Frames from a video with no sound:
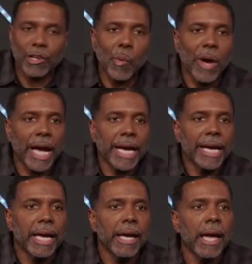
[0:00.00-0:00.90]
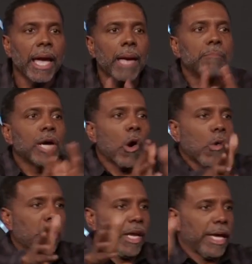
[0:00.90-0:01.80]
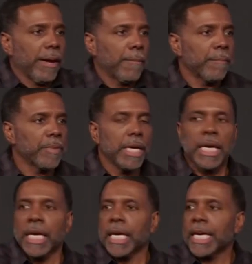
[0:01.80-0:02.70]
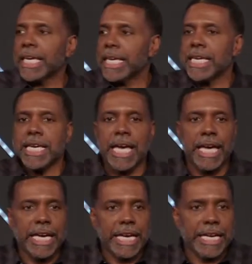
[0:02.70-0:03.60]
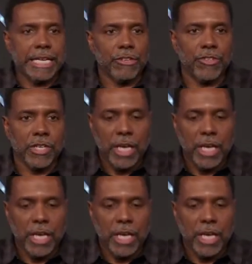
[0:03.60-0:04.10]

the way? and behold the Lamb. He is